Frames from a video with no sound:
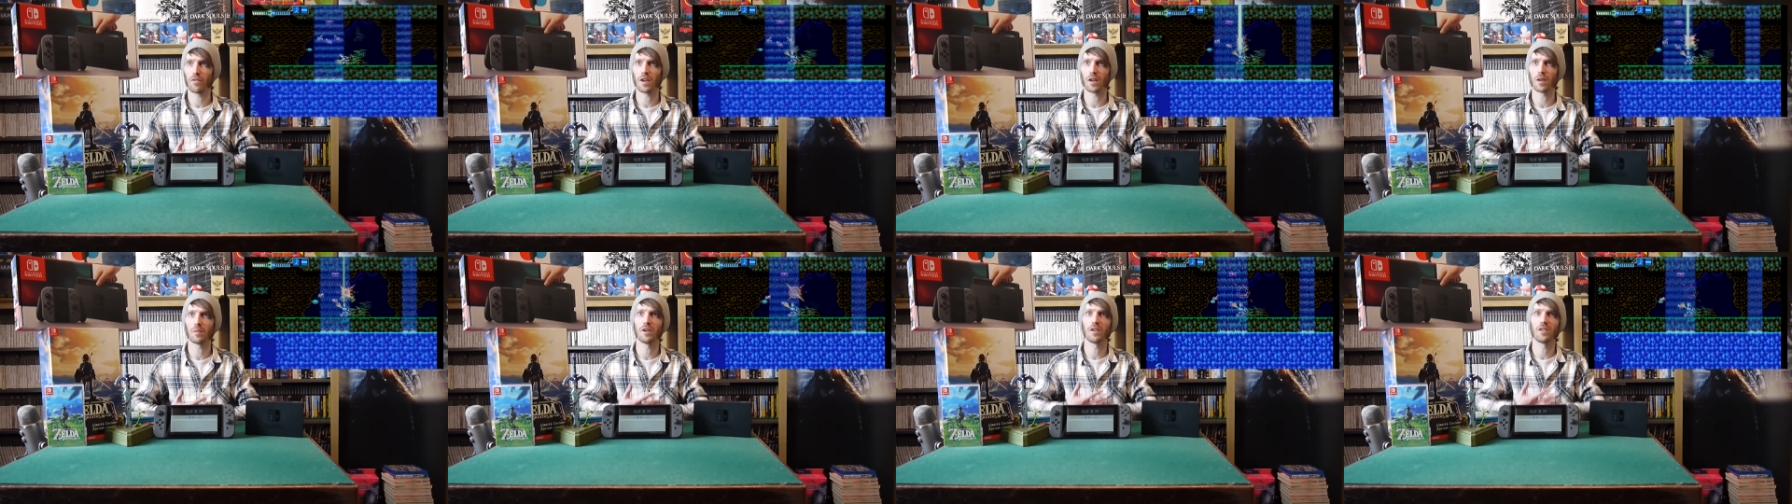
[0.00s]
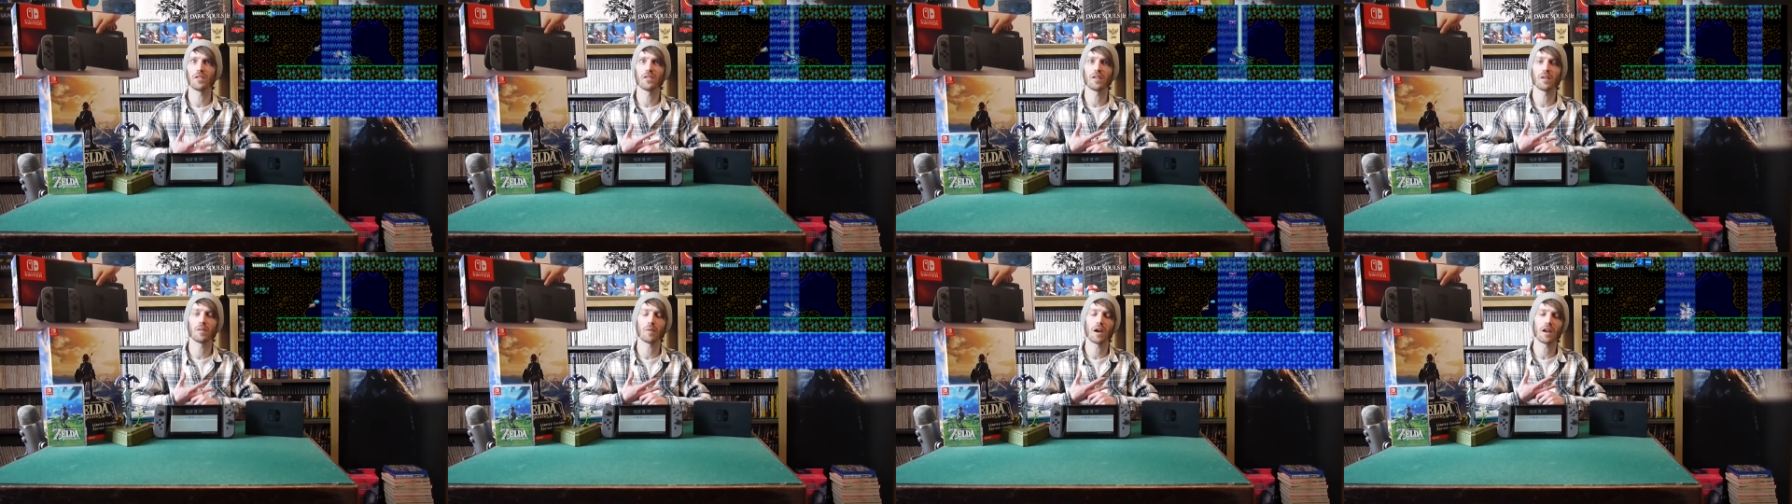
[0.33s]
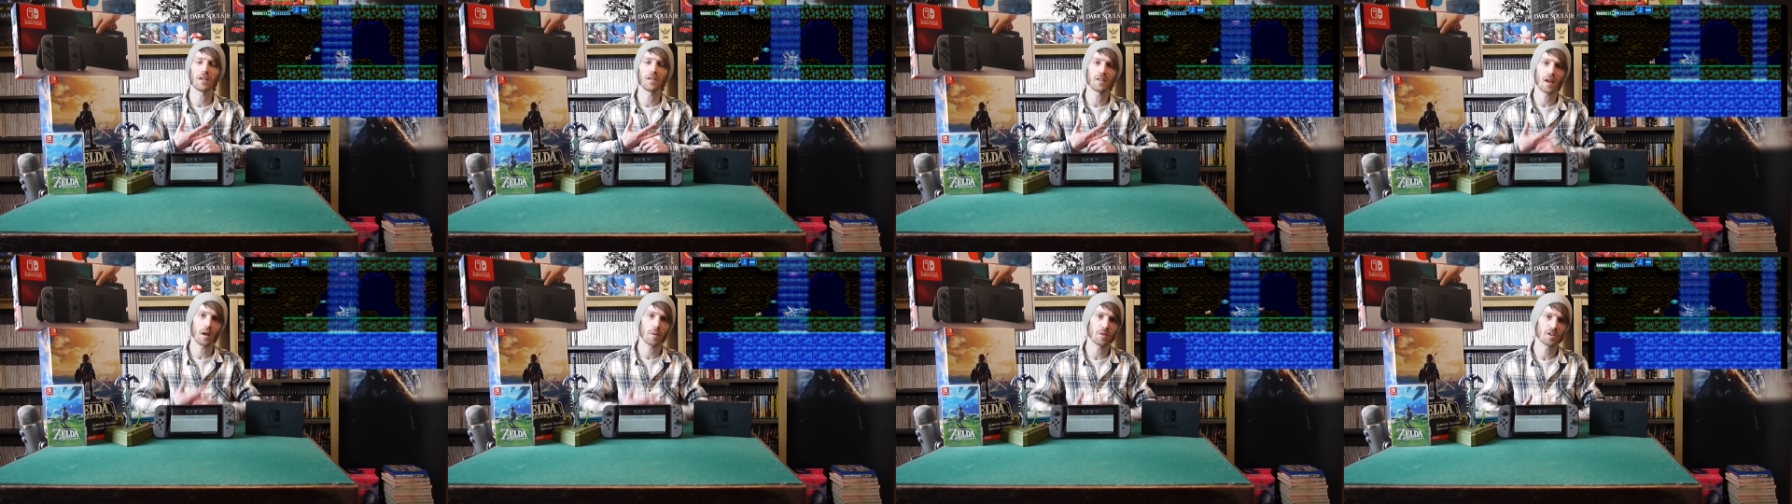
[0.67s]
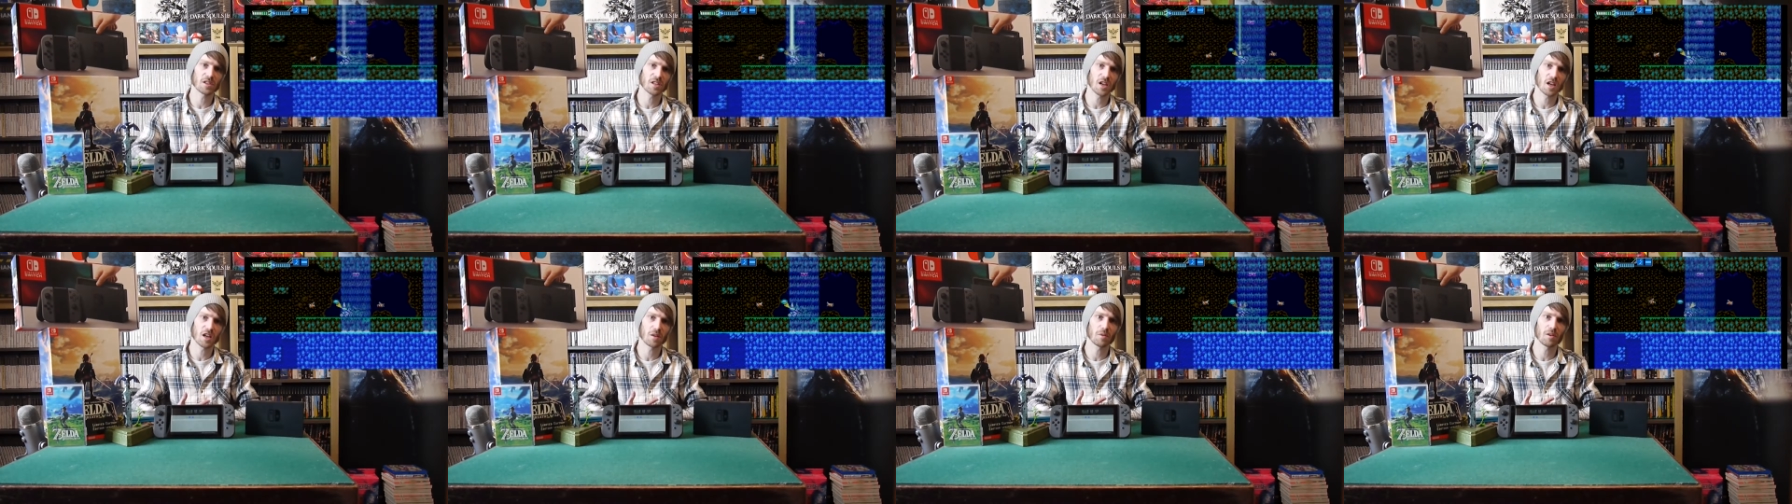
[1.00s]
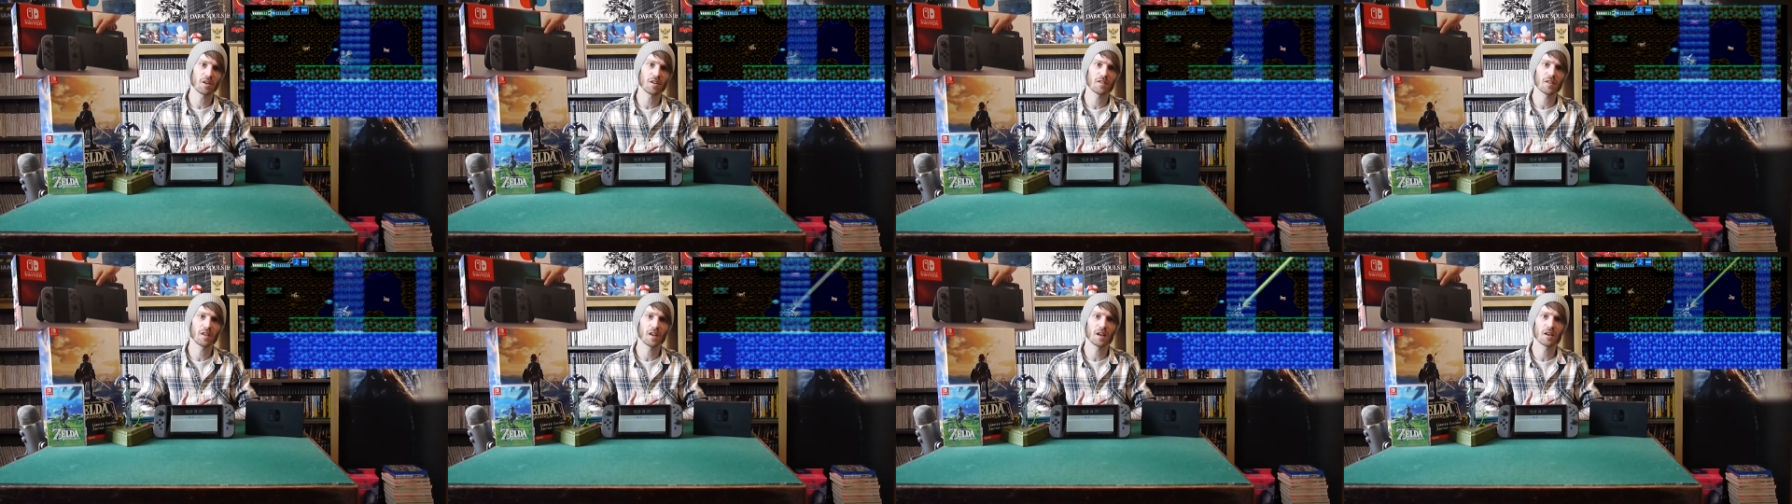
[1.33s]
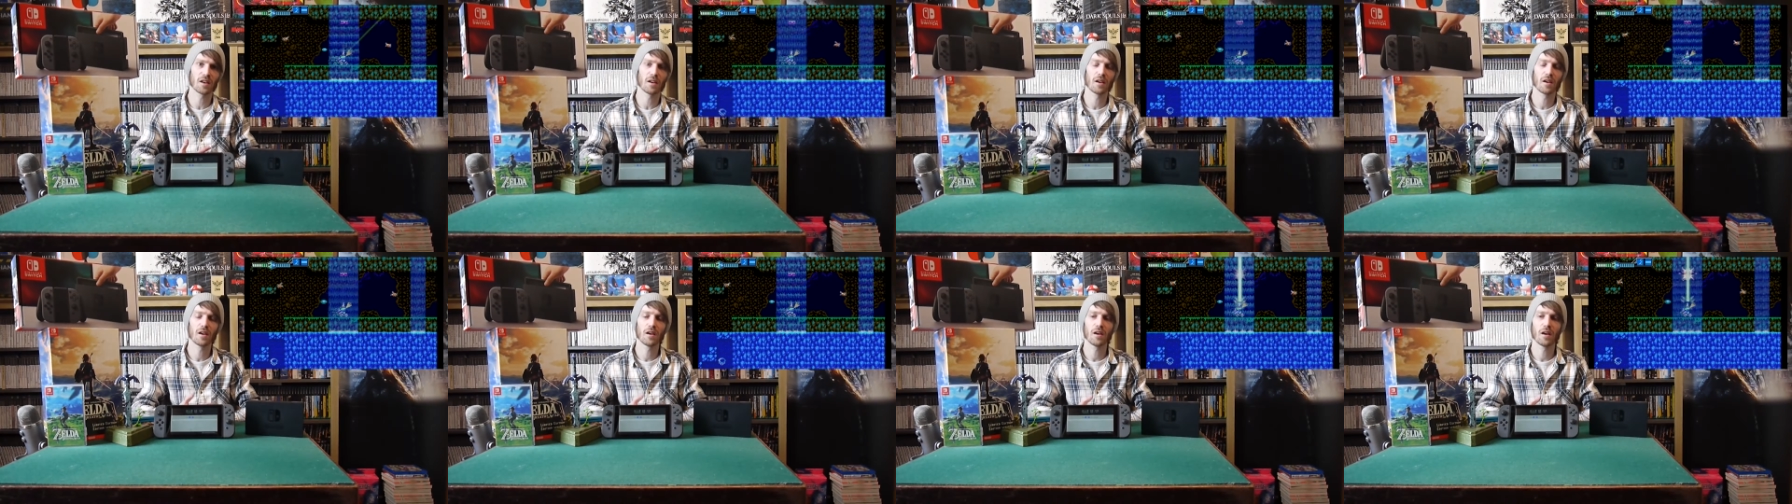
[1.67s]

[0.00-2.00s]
enemies, the amount of damage the enemies did,